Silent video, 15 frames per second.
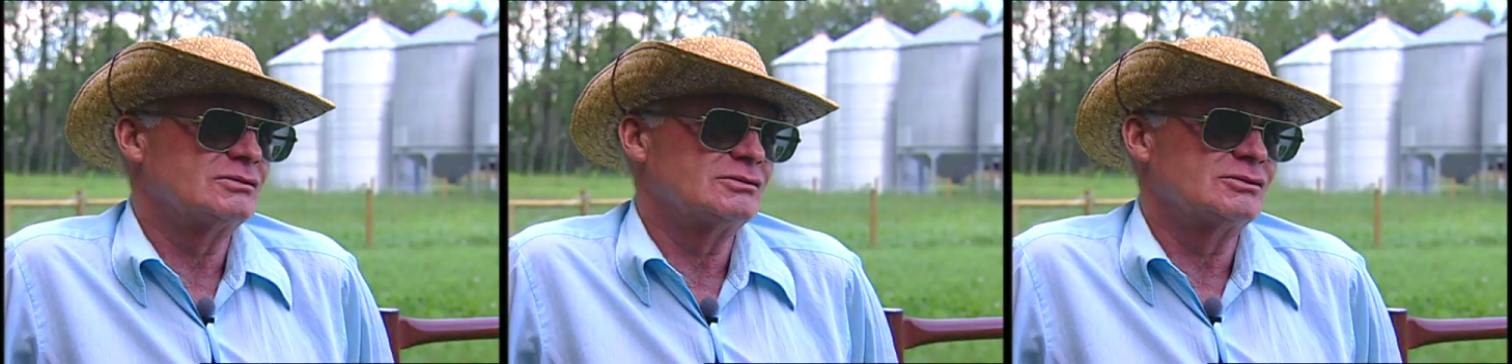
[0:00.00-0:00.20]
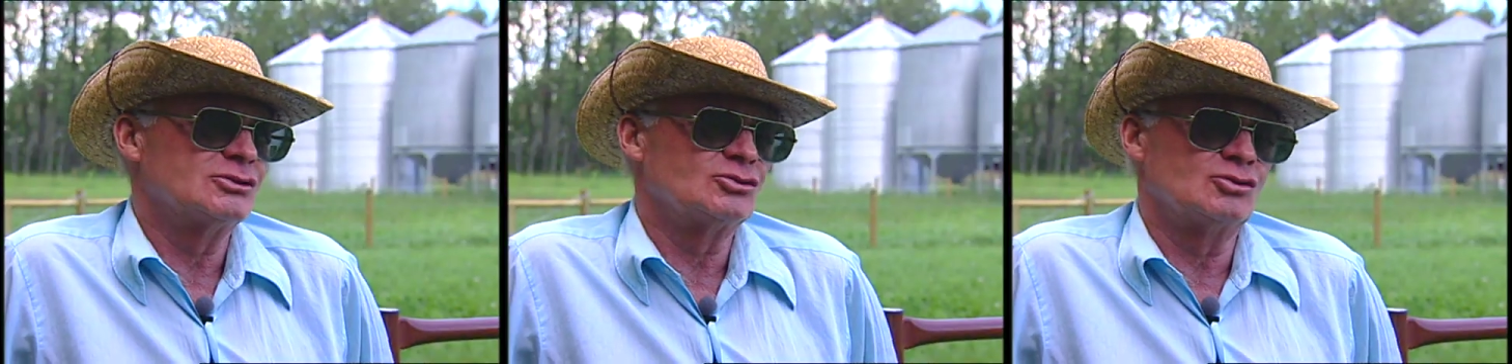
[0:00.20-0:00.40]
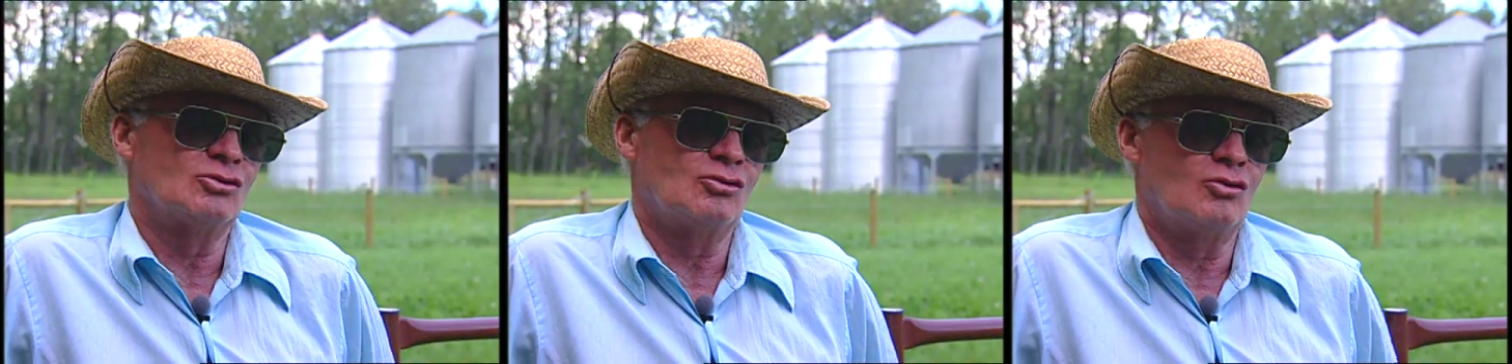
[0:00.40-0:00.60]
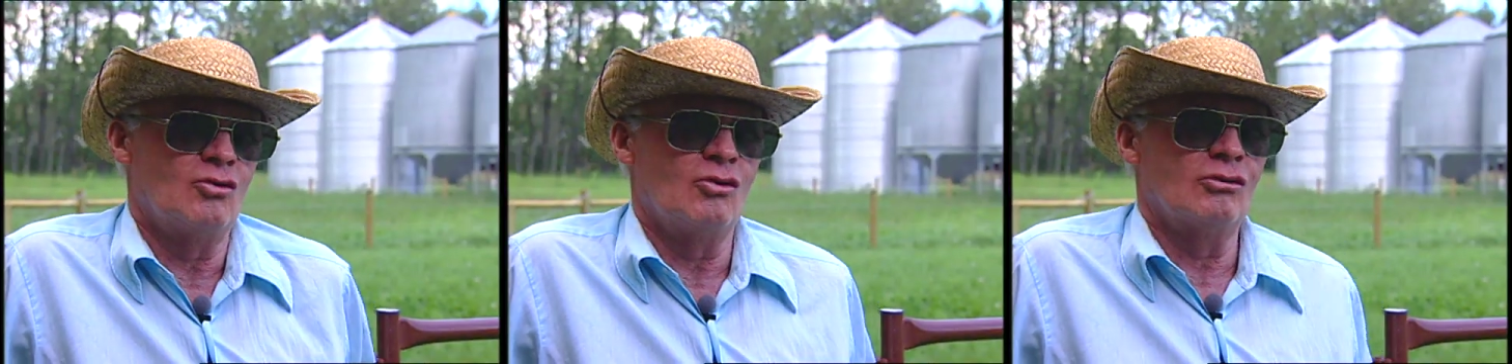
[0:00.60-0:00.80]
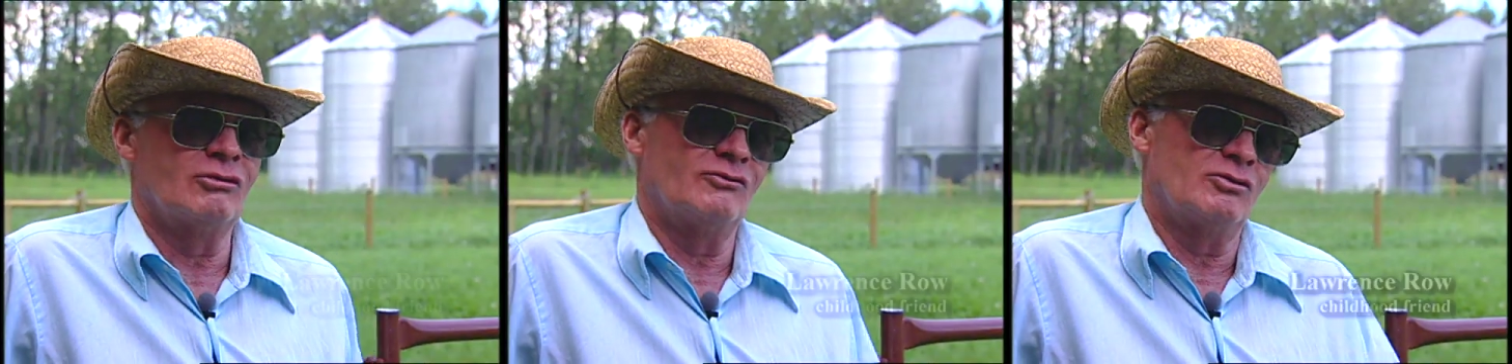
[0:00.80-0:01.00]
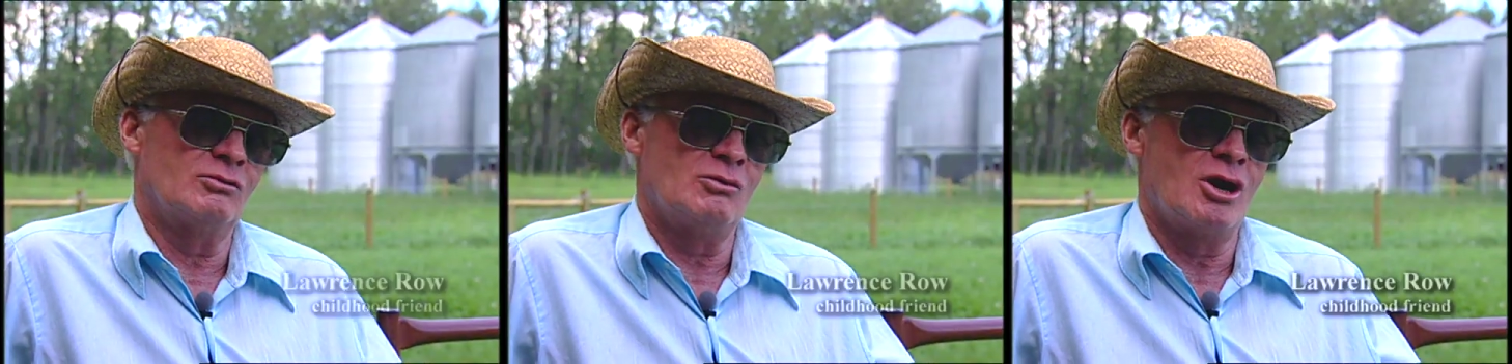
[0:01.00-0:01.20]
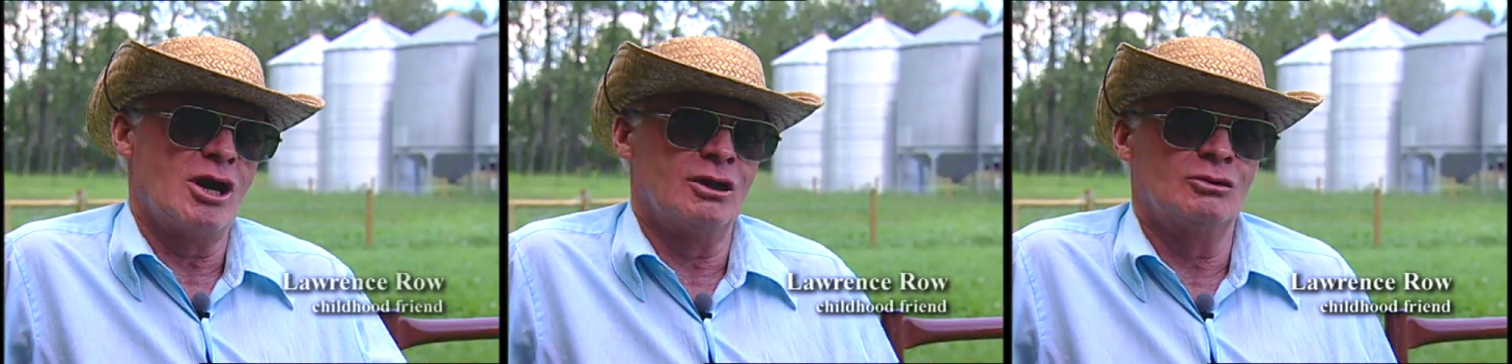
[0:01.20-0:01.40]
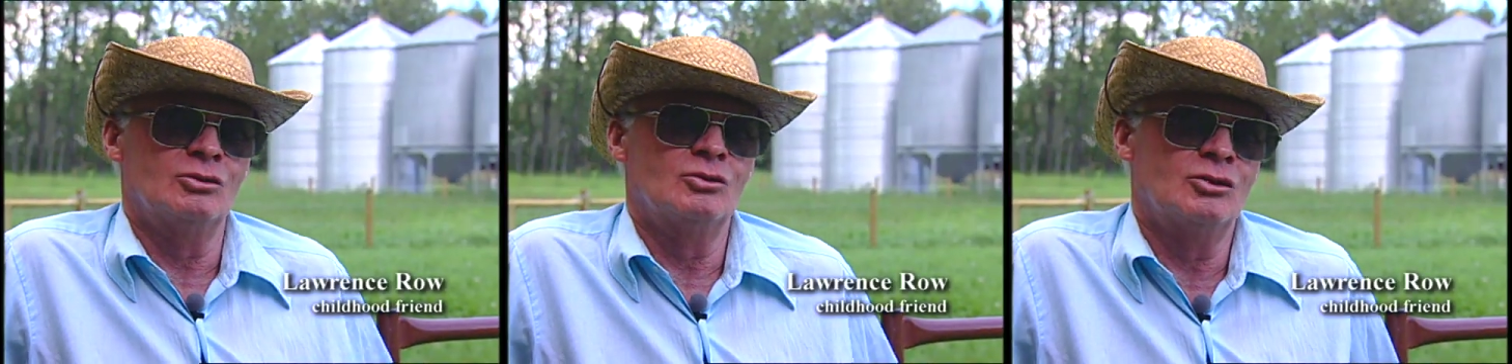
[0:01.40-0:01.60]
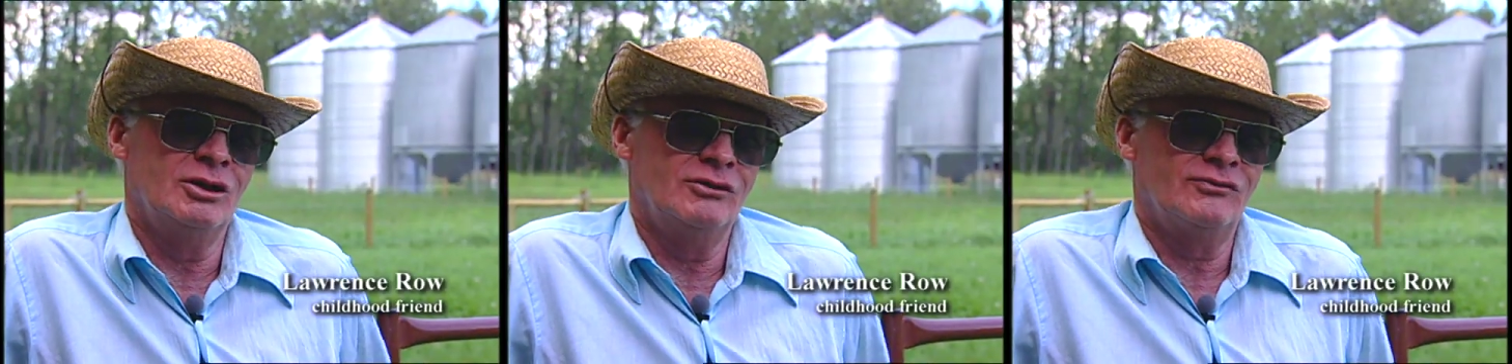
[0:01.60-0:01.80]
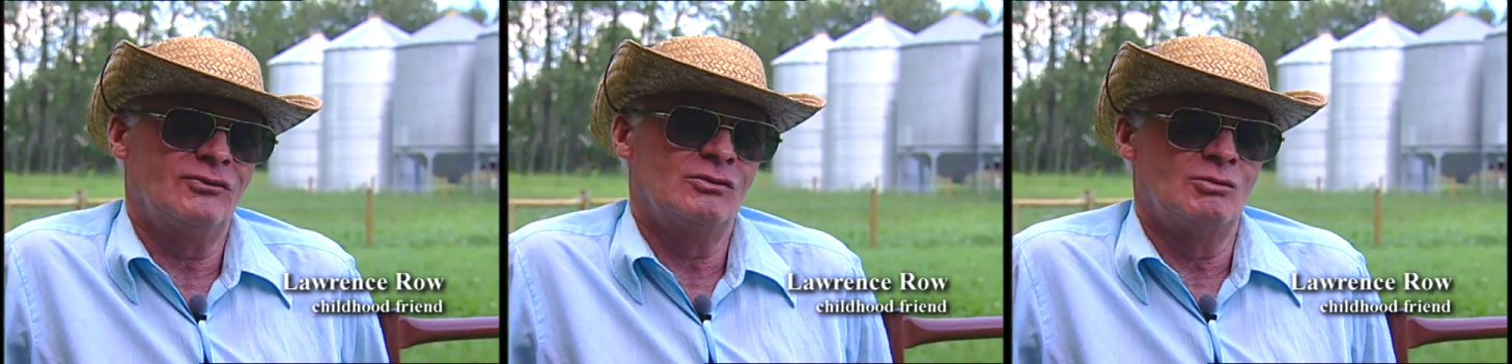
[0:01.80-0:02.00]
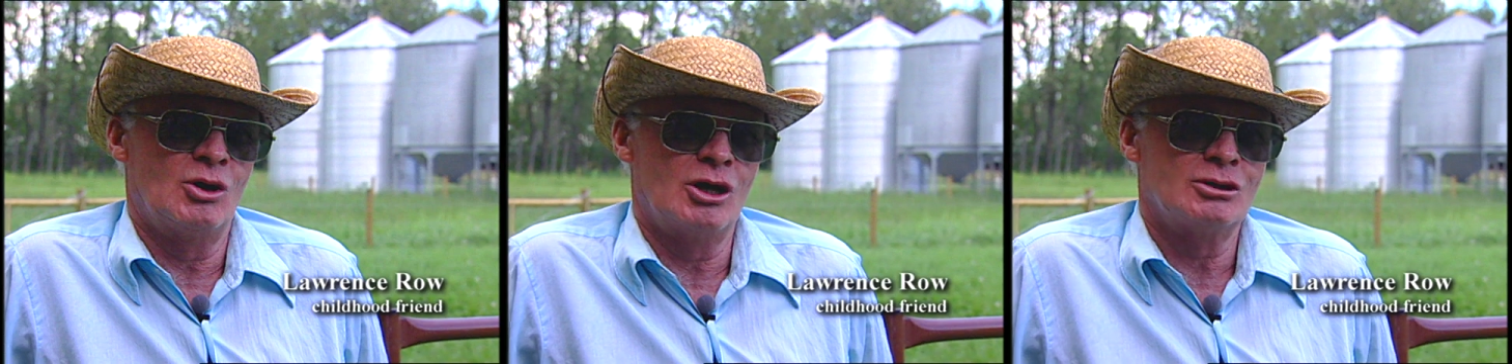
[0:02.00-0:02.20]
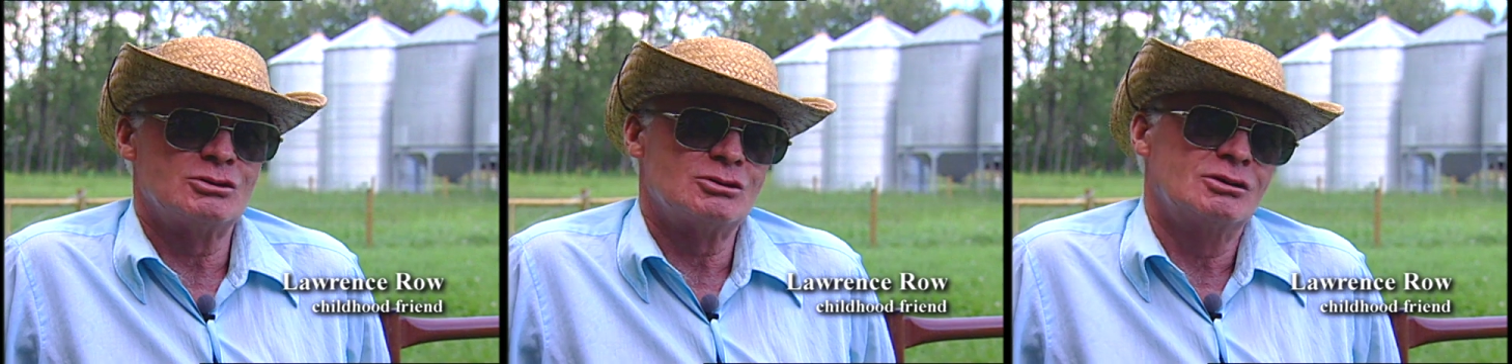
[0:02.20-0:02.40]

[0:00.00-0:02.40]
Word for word: just a quarter of a mile away from us.